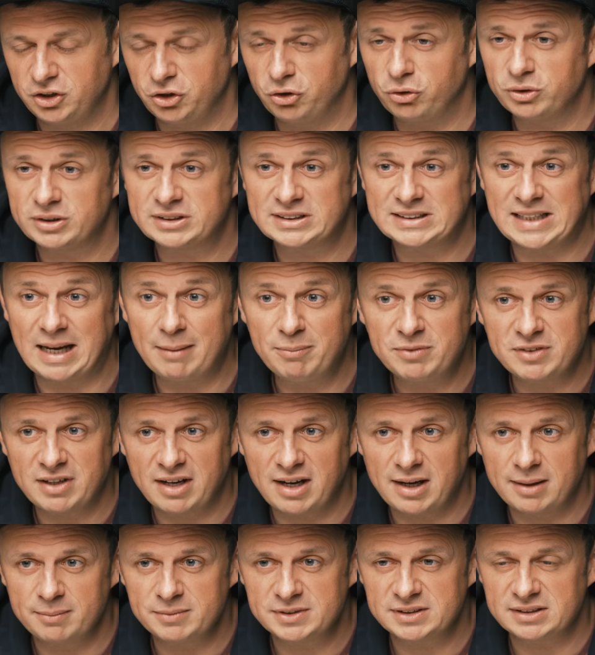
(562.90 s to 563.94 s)
You know,
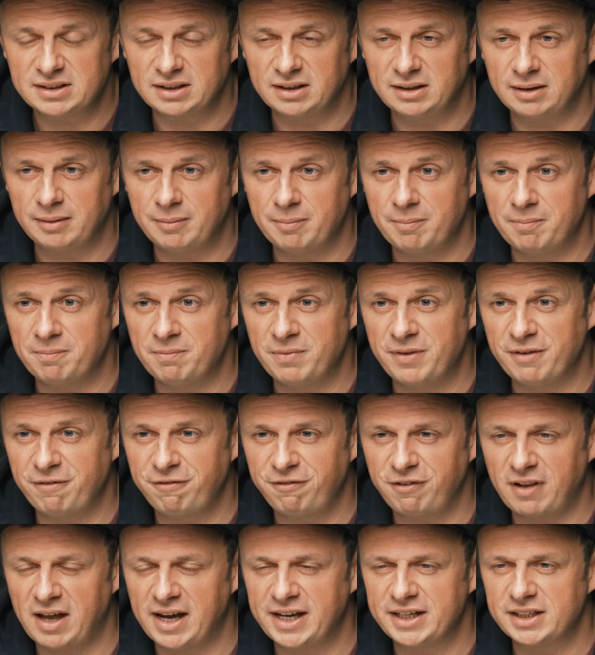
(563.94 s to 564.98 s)
sometimes um, the
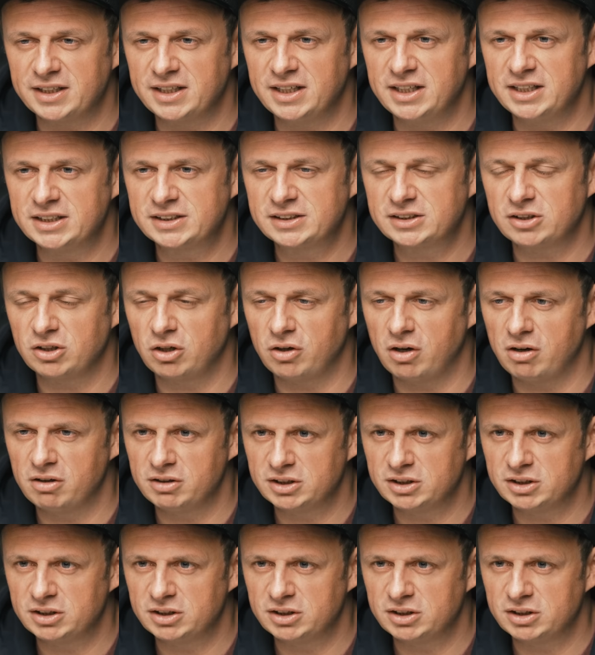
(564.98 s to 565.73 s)
flight is